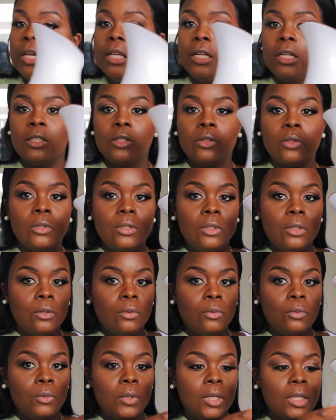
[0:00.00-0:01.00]
It is
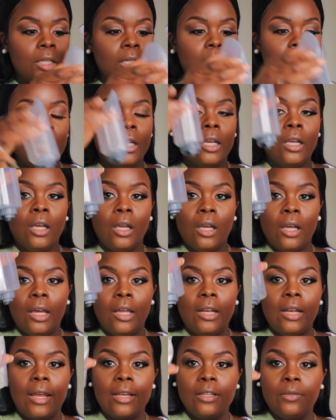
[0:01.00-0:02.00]
really
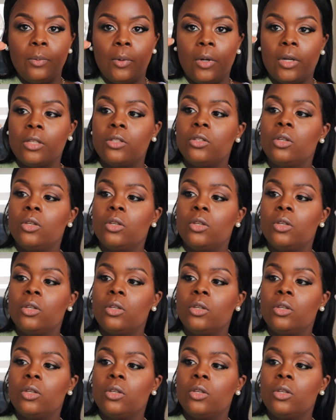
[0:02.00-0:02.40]
a nice product.